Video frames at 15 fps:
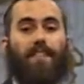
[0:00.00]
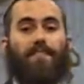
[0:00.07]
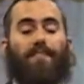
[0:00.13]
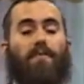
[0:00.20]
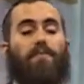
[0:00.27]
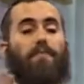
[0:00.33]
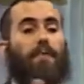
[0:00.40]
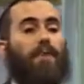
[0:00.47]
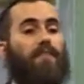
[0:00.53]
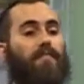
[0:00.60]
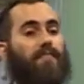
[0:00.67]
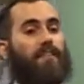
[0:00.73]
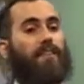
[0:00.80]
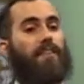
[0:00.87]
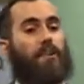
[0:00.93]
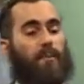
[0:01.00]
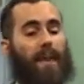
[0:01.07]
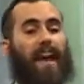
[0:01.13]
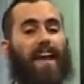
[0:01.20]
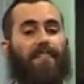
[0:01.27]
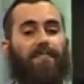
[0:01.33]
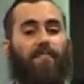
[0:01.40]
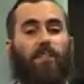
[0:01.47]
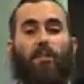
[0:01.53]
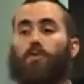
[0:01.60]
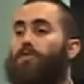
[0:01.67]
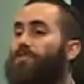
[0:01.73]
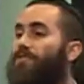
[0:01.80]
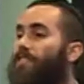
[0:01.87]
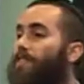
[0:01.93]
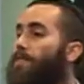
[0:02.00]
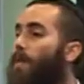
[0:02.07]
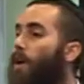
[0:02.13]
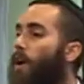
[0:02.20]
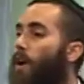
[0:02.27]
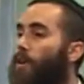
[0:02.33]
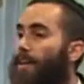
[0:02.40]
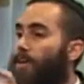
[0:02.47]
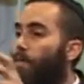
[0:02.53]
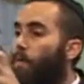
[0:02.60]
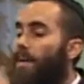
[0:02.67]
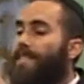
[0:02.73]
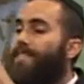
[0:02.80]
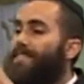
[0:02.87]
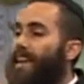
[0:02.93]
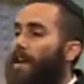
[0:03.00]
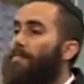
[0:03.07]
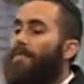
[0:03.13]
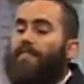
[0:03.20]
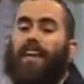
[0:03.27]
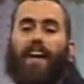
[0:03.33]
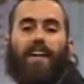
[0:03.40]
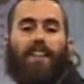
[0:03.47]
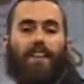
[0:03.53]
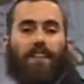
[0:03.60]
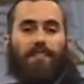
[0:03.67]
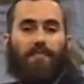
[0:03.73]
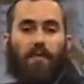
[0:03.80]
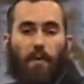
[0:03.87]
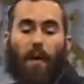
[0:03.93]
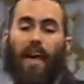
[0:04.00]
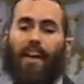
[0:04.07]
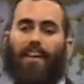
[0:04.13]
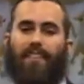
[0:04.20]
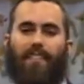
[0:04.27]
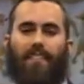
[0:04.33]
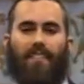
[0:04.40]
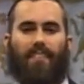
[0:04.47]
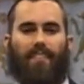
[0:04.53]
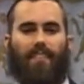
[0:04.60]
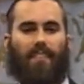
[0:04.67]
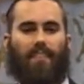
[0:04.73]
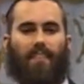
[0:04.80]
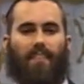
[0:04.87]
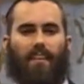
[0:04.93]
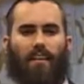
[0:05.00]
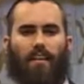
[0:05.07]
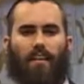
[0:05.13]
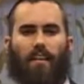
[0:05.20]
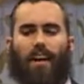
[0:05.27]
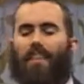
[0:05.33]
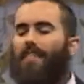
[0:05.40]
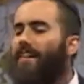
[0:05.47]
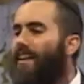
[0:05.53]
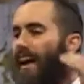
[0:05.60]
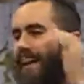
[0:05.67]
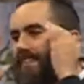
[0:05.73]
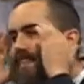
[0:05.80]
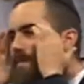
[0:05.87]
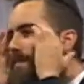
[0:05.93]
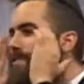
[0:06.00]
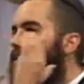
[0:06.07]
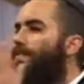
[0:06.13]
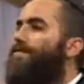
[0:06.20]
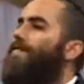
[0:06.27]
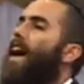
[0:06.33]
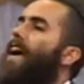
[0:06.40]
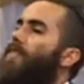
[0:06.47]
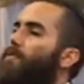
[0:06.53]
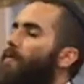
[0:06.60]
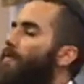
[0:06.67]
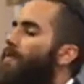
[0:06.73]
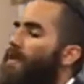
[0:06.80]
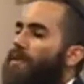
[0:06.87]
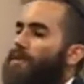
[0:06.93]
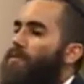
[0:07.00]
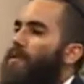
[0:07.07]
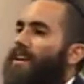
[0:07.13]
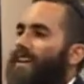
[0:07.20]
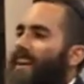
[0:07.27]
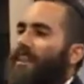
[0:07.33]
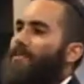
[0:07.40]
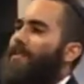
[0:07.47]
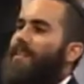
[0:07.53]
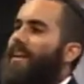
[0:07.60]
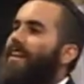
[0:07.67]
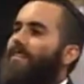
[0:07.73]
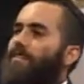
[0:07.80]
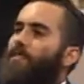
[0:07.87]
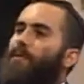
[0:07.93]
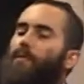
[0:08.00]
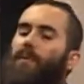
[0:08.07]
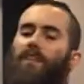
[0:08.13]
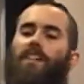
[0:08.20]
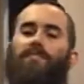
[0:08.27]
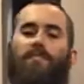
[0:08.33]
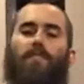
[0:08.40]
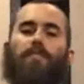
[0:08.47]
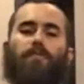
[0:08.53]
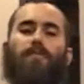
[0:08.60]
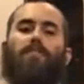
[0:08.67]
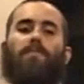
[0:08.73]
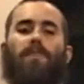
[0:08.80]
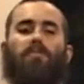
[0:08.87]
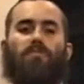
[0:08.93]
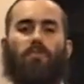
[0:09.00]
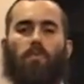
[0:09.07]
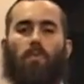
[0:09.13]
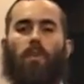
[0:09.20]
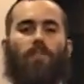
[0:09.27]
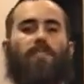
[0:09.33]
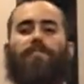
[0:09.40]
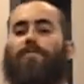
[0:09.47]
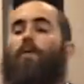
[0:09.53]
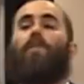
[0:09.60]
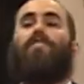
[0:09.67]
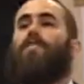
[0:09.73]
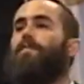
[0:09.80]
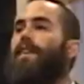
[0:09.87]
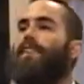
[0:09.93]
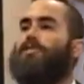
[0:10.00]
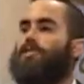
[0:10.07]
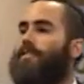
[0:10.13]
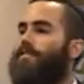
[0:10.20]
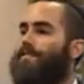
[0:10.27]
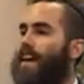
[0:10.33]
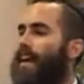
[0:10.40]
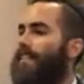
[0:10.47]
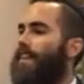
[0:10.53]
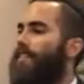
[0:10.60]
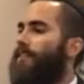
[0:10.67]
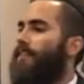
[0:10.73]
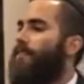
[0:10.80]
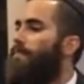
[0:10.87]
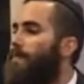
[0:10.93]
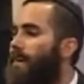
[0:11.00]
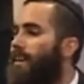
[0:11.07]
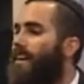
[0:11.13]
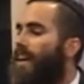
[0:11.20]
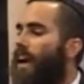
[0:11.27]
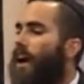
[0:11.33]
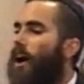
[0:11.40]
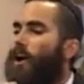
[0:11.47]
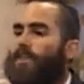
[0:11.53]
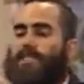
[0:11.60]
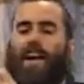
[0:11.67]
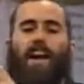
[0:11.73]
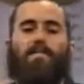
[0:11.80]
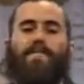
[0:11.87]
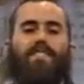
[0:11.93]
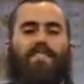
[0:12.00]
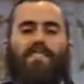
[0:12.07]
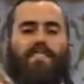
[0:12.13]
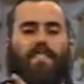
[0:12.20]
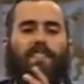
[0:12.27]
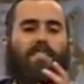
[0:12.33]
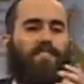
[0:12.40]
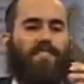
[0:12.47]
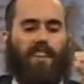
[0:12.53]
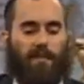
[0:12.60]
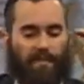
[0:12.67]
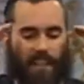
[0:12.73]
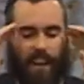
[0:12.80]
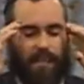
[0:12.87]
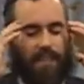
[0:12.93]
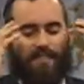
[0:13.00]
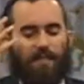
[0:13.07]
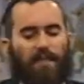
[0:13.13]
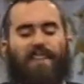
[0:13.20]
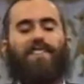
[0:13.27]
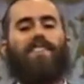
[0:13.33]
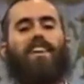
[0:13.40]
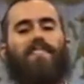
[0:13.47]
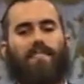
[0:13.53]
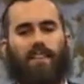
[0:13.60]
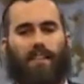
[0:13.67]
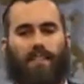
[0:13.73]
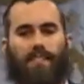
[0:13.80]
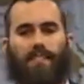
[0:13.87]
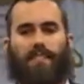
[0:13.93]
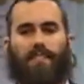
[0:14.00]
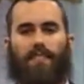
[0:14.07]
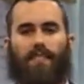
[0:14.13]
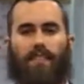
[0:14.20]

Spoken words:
from birth till their passing, you see them all in one simultaneous way. The concept is unfathomable because we can't relate to it. We live in a three-dimensional world. The fourth dimension, the fact that there could be all time existing at the same time, doesn't make sense to us.